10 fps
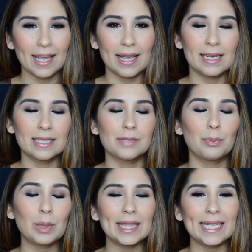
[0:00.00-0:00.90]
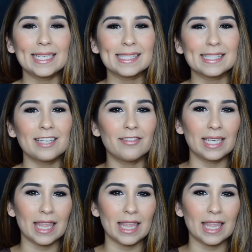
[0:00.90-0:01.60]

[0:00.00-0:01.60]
And please leave